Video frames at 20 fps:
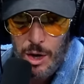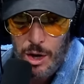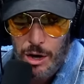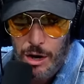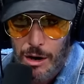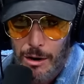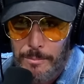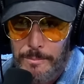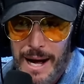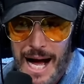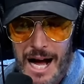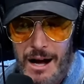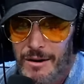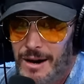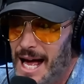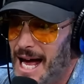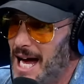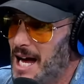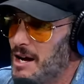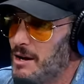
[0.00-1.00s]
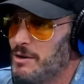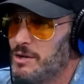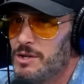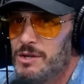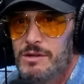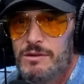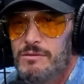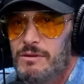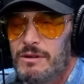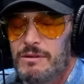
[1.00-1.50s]
about how
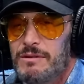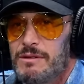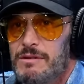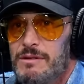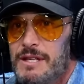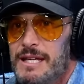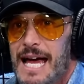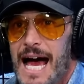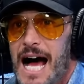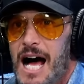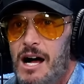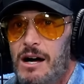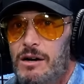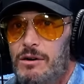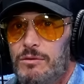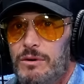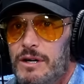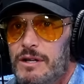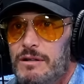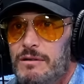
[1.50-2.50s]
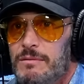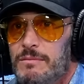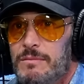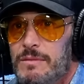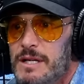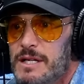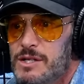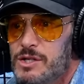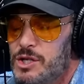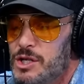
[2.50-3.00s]
you, the algorithm
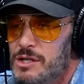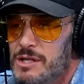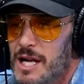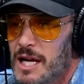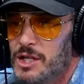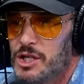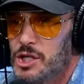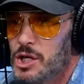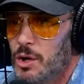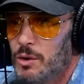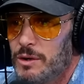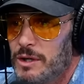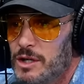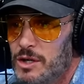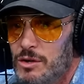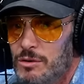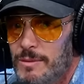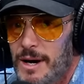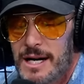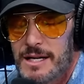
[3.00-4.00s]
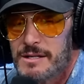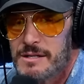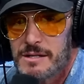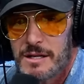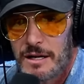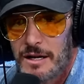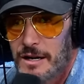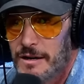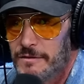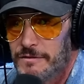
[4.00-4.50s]
is just not showing you my
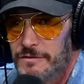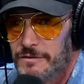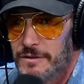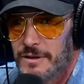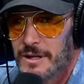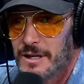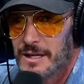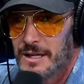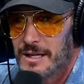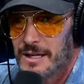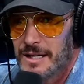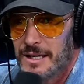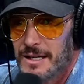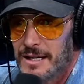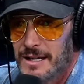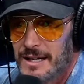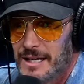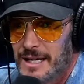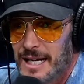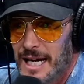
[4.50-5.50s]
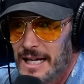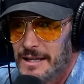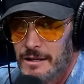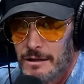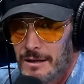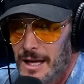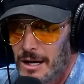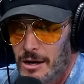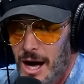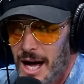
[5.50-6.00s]
stuff. Uh-huh. And they're
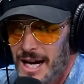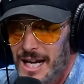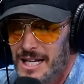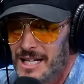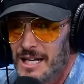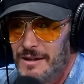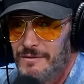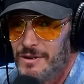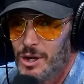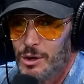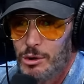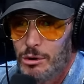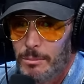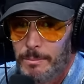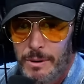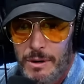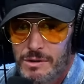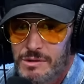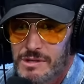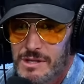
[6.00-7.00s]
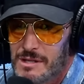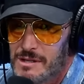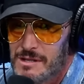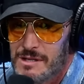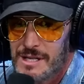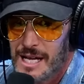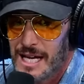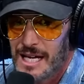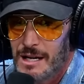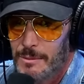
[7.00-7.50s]
like, I didn't even know you were posting
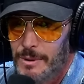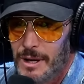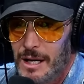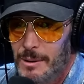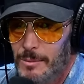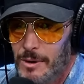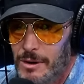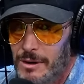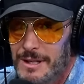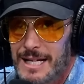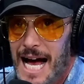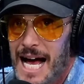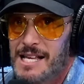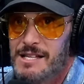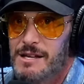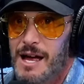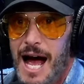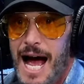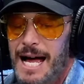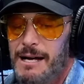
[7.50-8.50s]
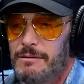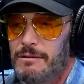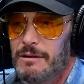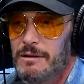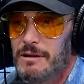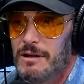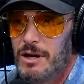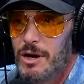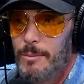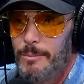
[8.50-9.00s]
stand up anymore. Guys, I
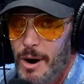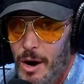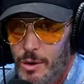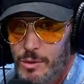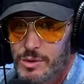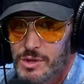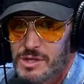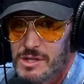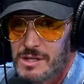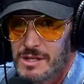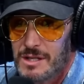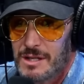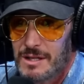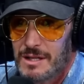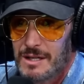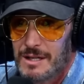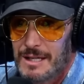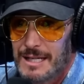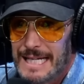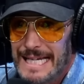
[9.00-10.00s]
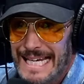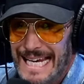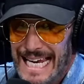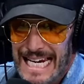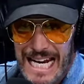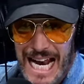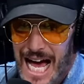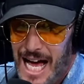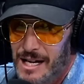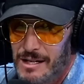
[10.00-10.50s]
post and
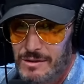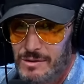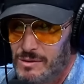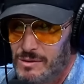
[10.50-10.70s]
not